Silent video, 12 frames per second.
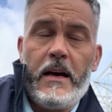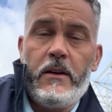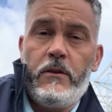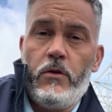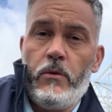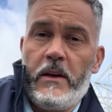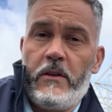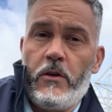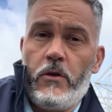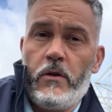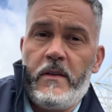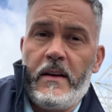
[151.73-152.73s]
2 weeks
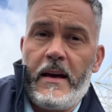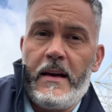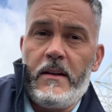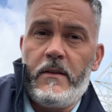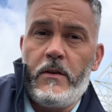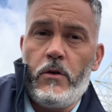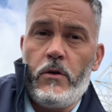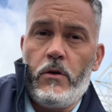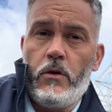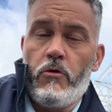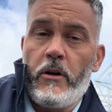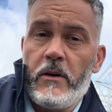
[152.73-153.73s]
ago tonight to
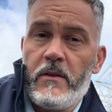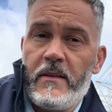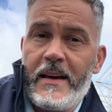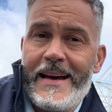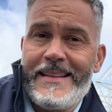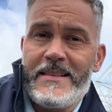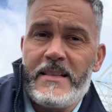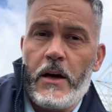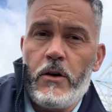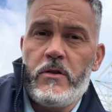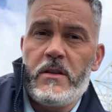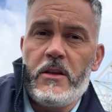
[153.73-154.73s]
go round to Eddie's
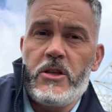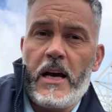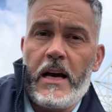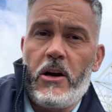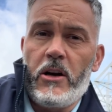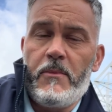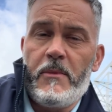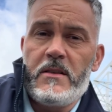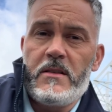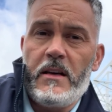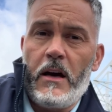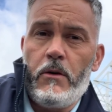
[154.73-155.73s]
house to check on him and
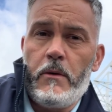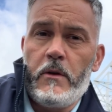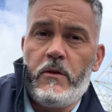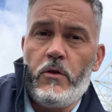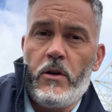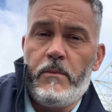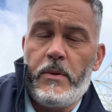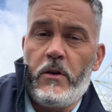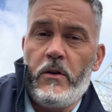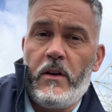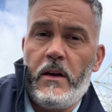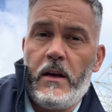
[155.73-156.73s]
see how he was doing,
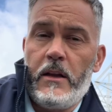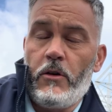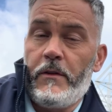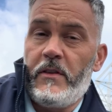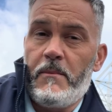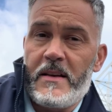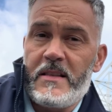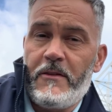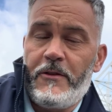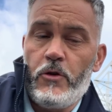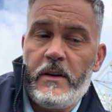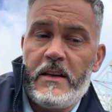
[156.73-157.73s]
because he'd obviously missed a
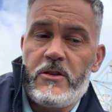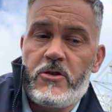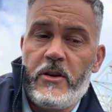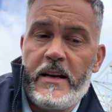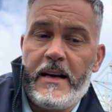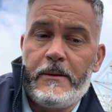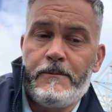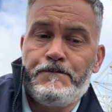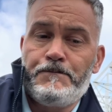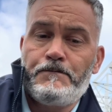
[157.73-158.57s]
few days training.